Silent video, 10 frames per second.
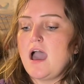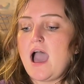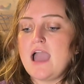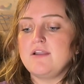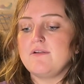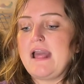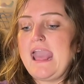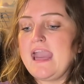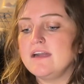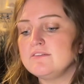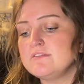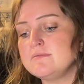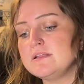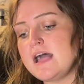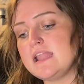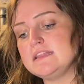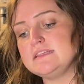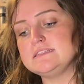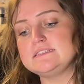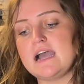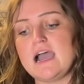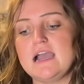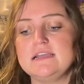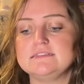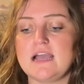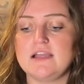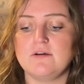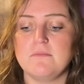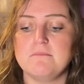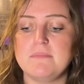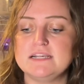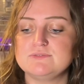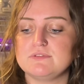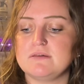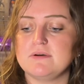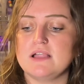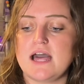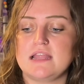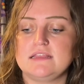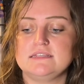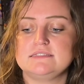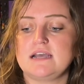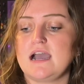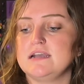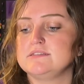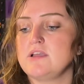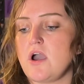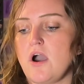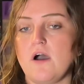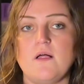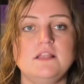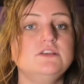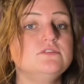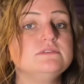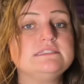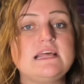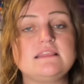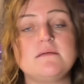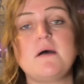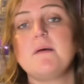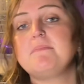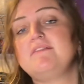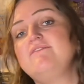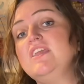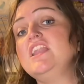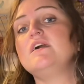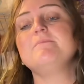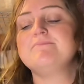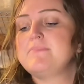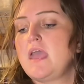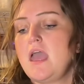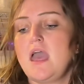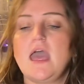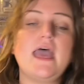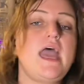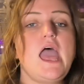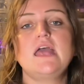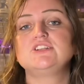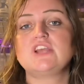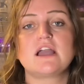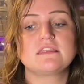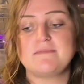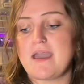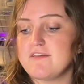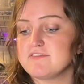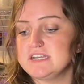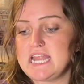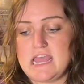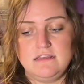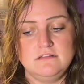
I don't handle them a lot at this size. I don't mess with them a lot at this size. All I do is set them up and feed them and check them every day